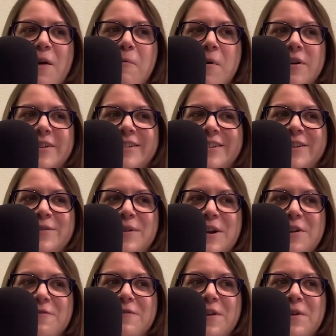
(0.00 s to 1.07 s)
I wanted to
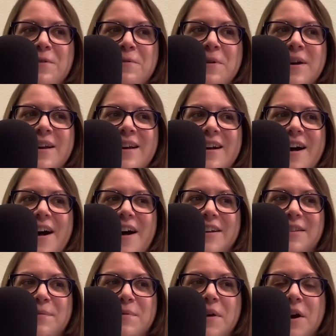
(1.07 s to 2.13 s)
interview uh,
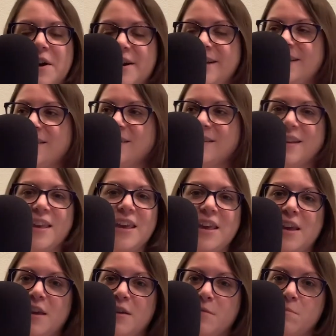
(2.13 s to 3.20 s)
some of the artists.
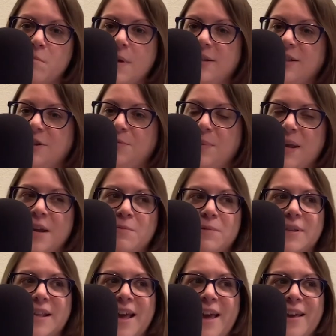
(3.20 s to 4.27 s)
He messaged me and was
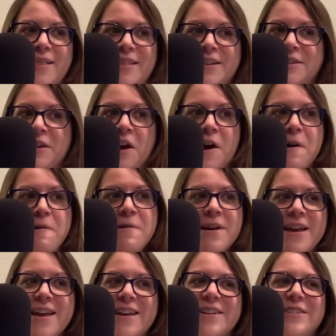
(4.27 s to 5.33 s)
like, let's go.
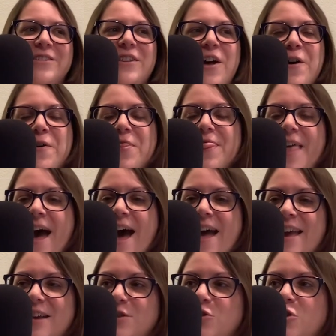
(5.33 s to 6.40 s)
So that
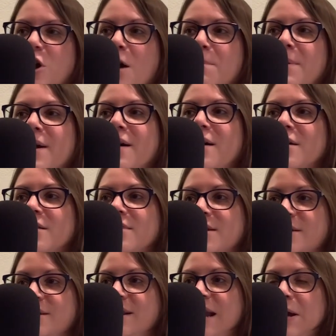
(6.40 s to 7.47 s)
is dropping on
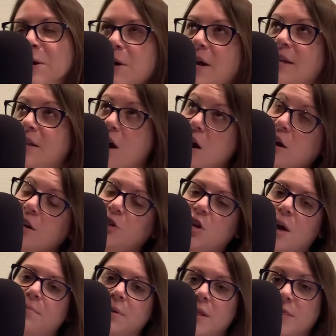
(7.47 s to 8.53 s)
Thursday or has already
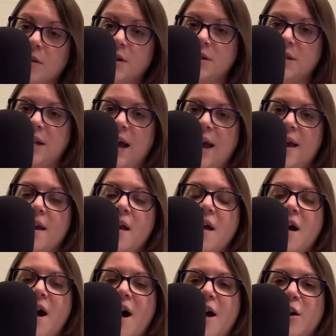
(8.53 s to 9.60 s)
dropped on Thursday.
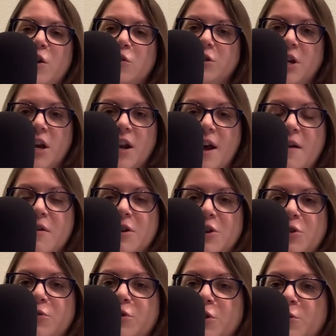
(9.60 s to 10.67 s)
Uh, go check it out on
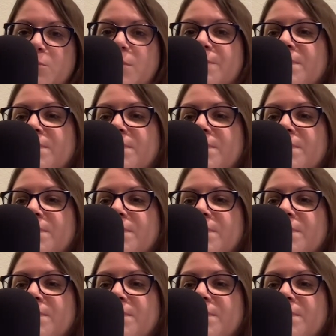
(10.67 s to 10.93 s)
YouTube.